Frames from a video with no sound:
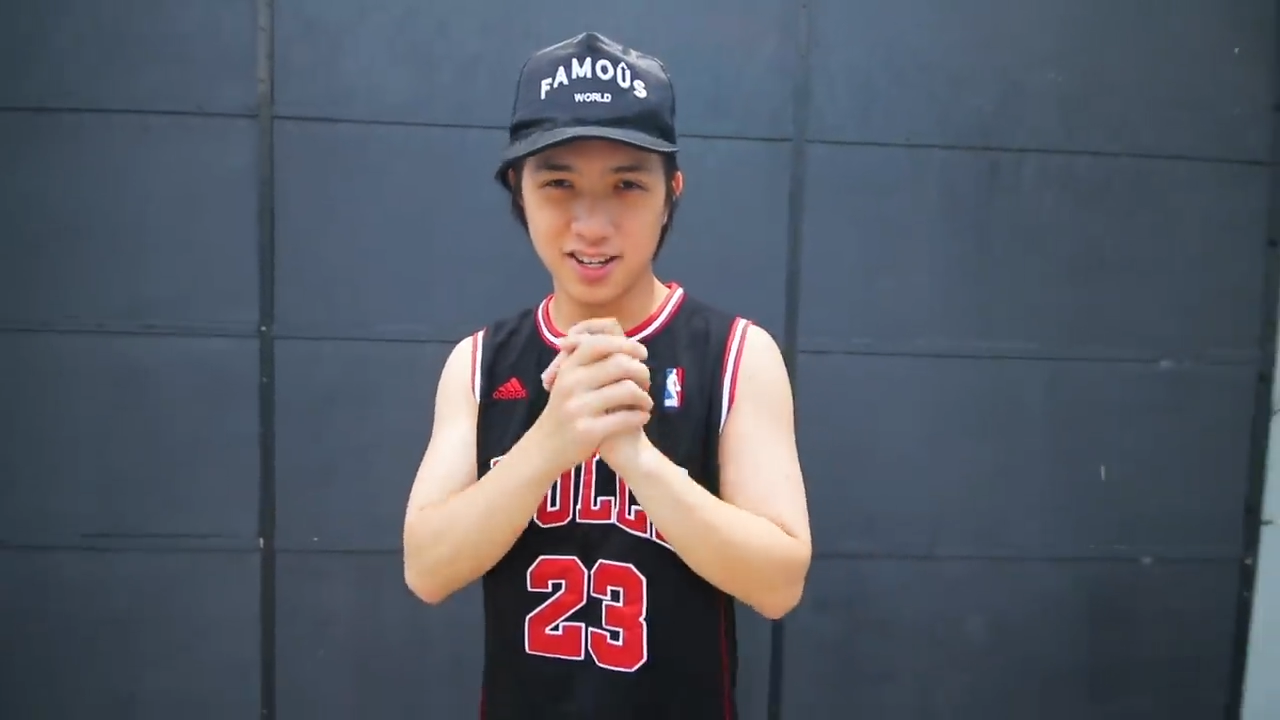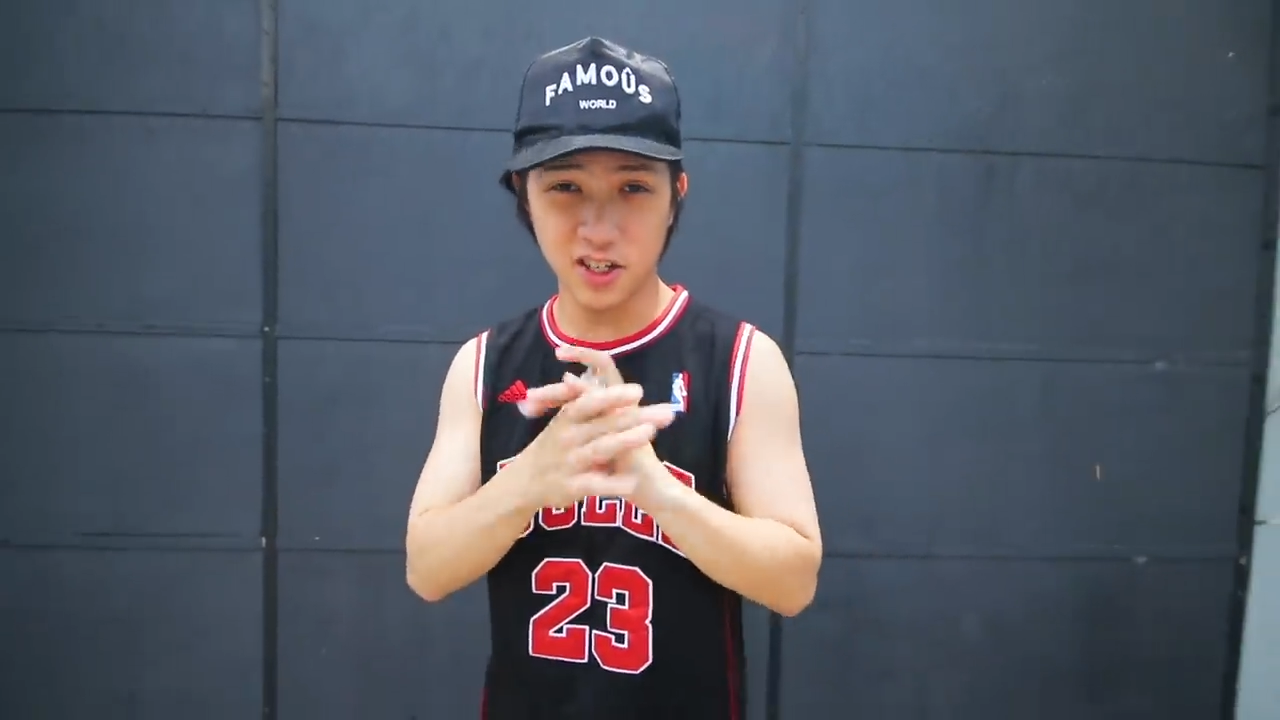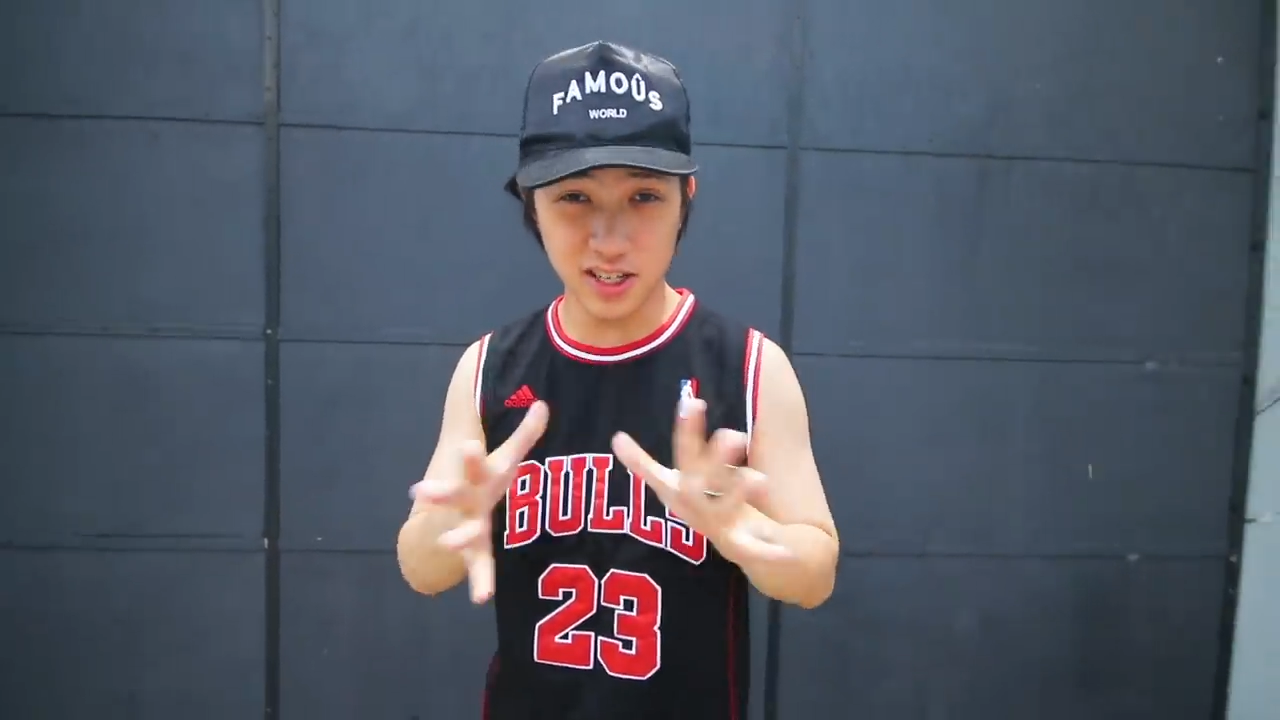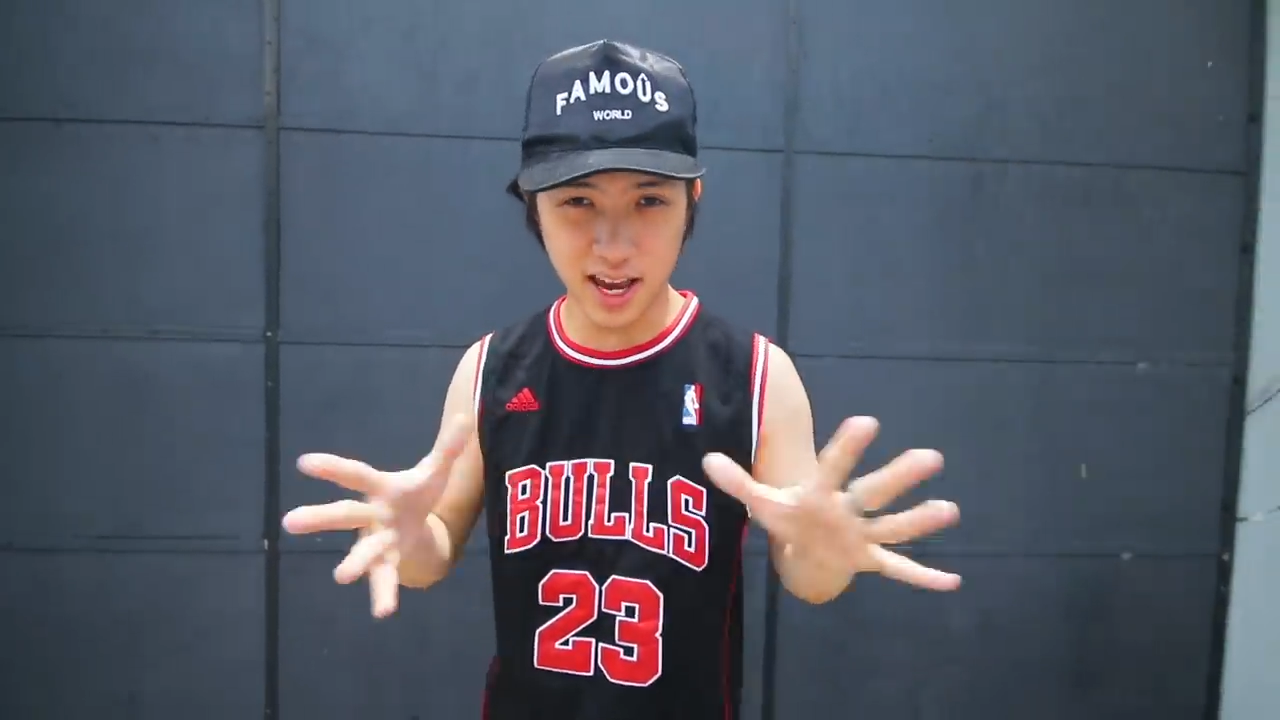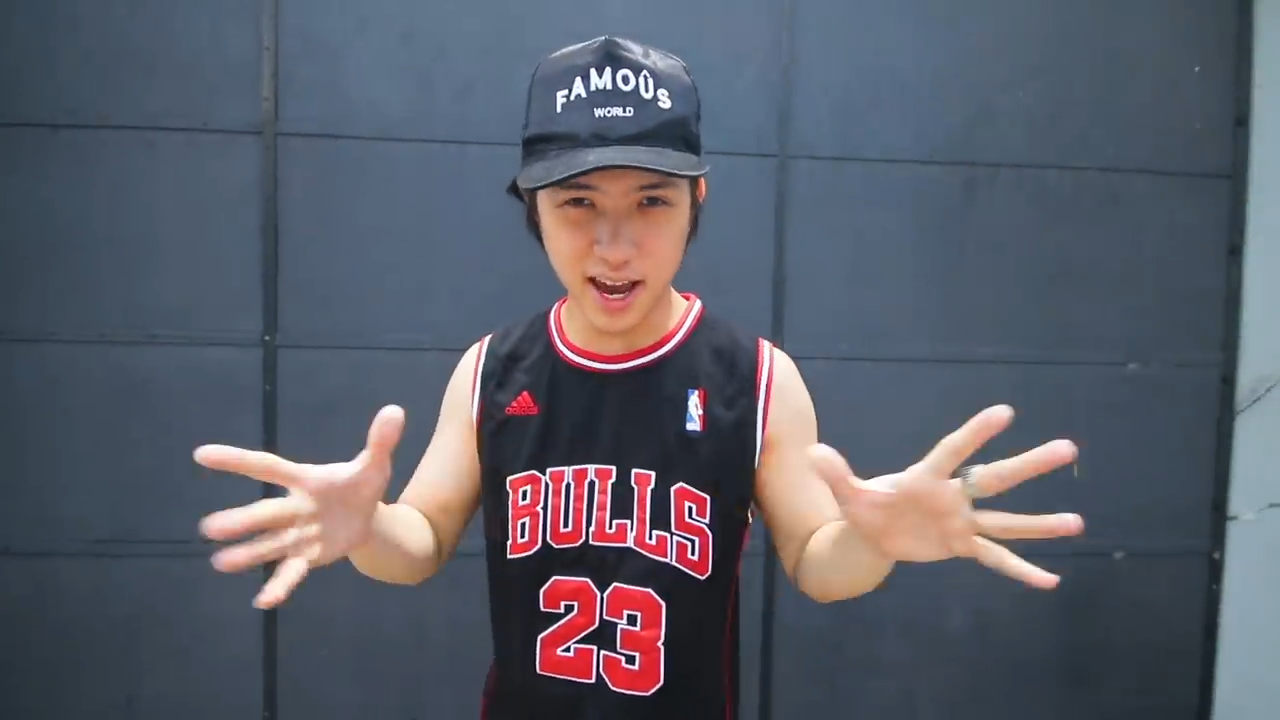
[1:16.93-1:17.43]

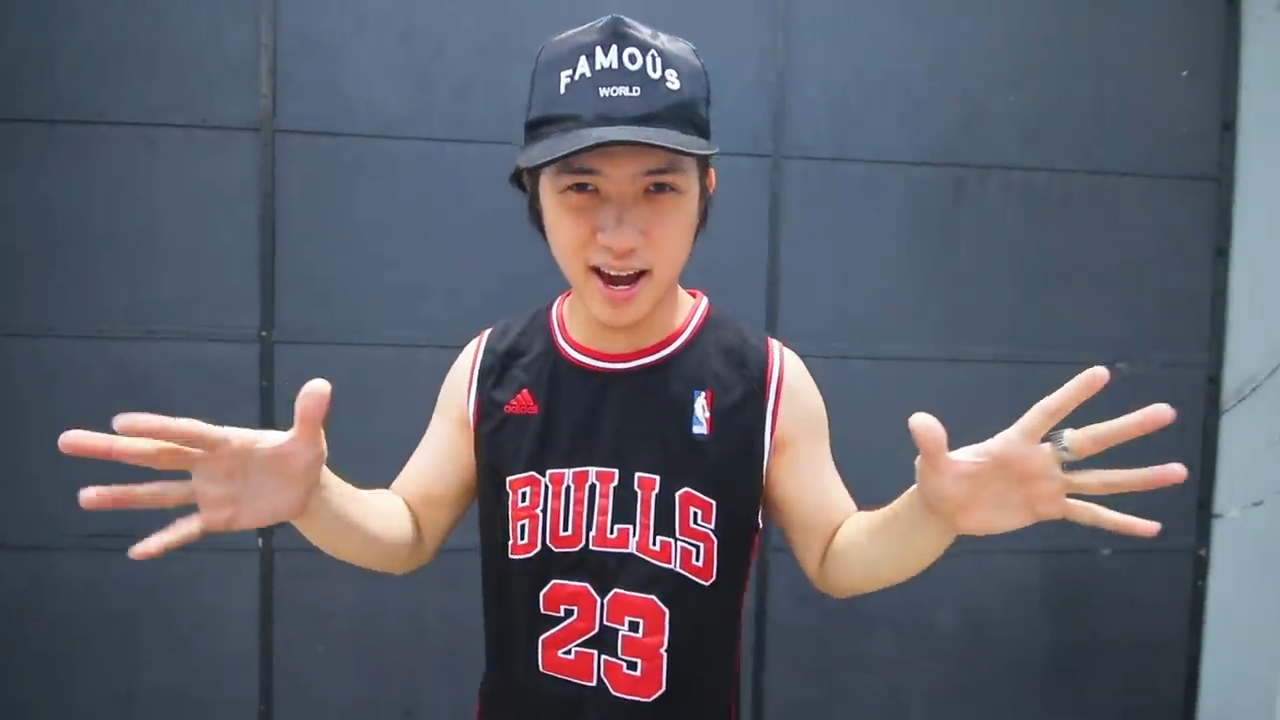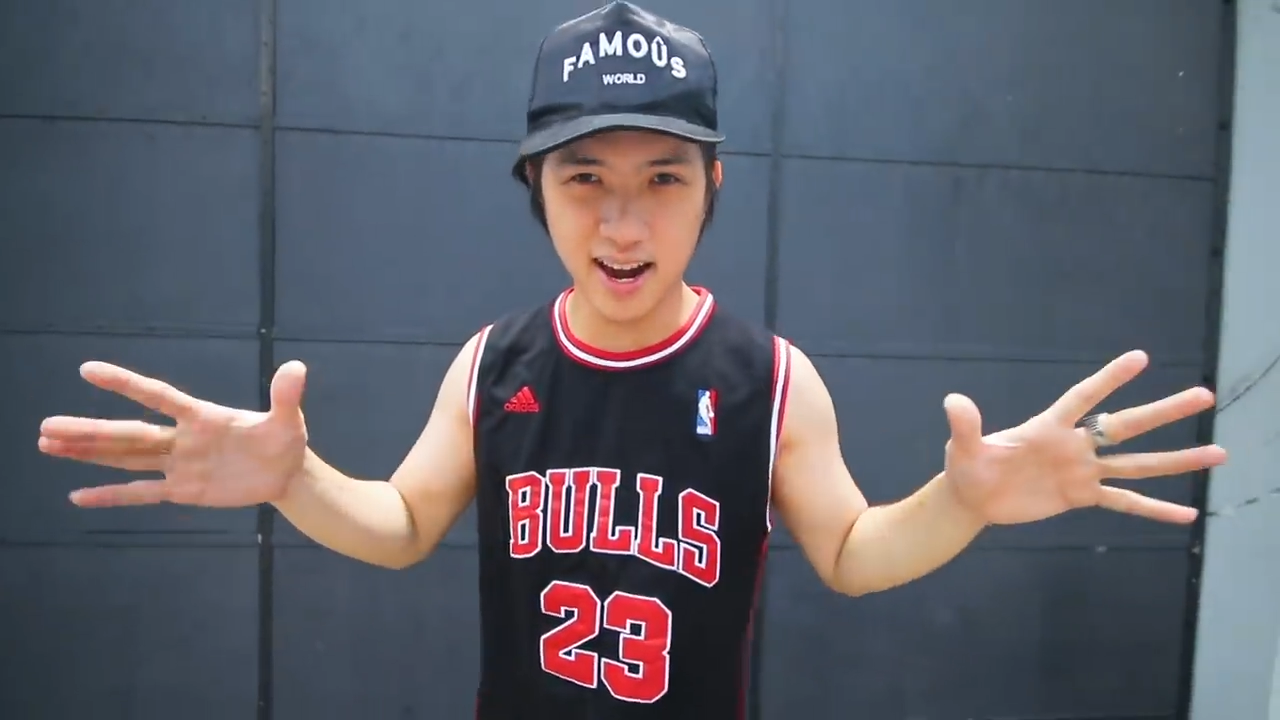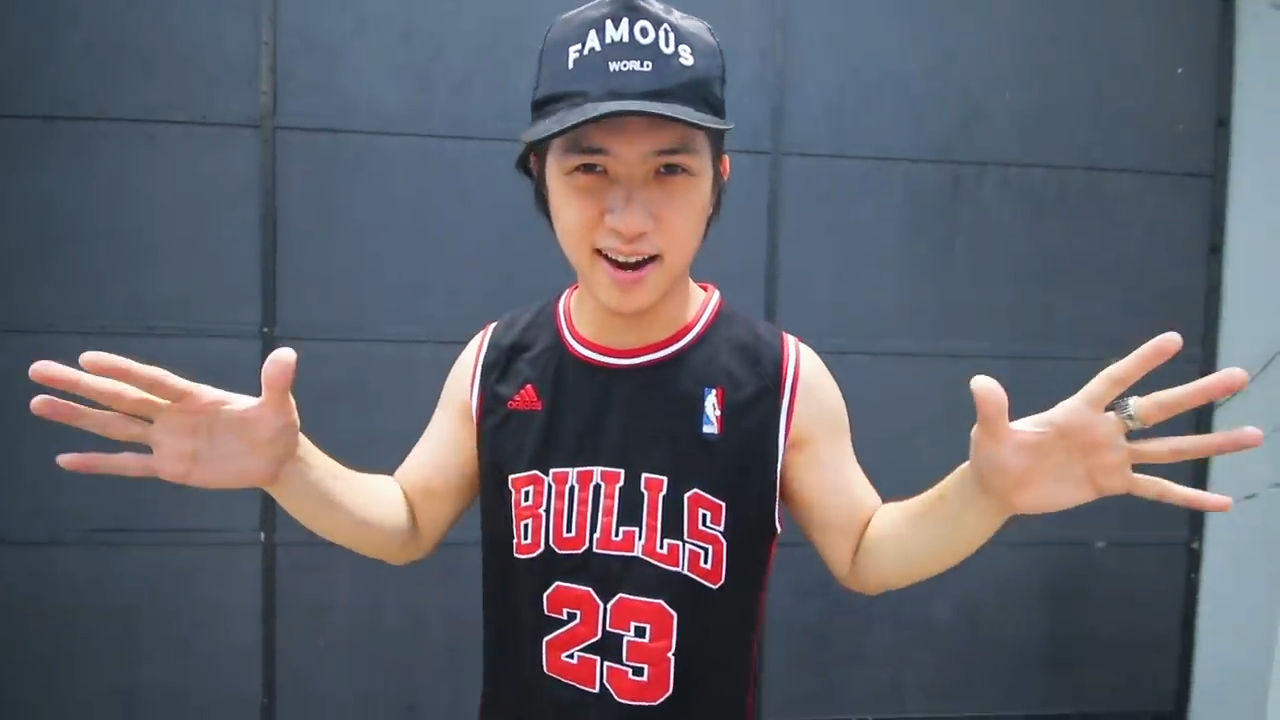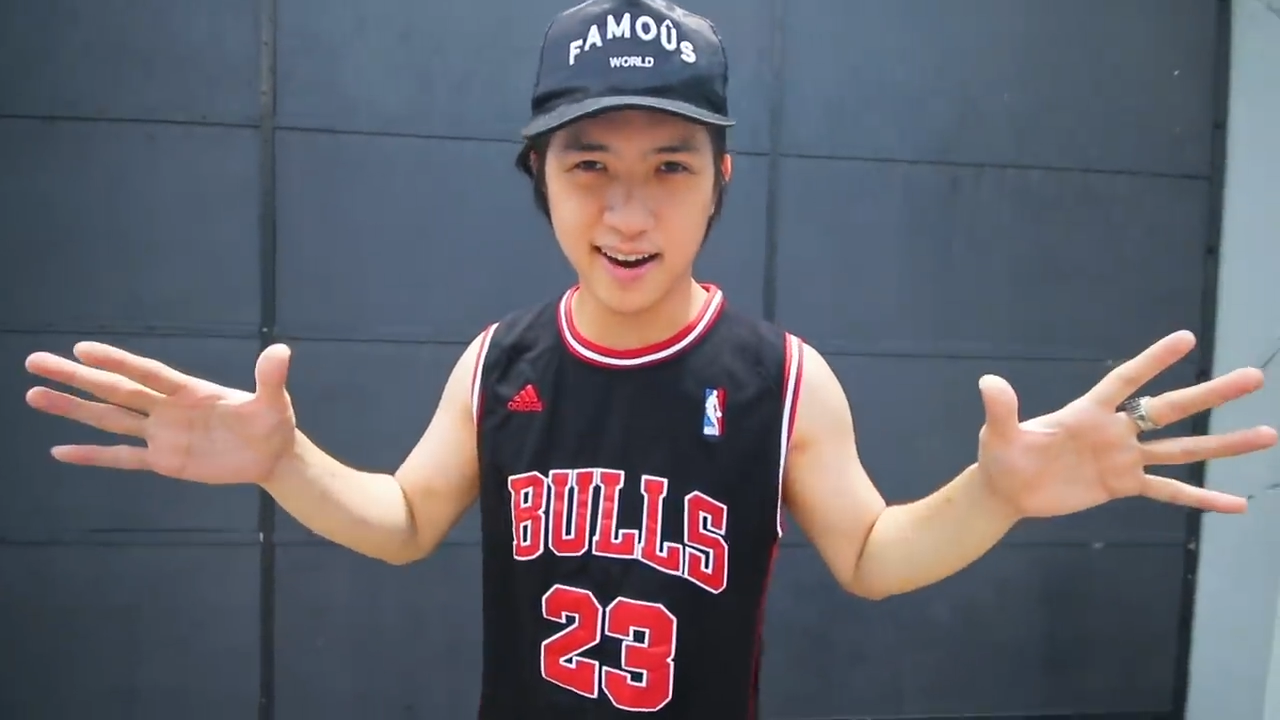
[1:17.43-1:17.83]
Seah.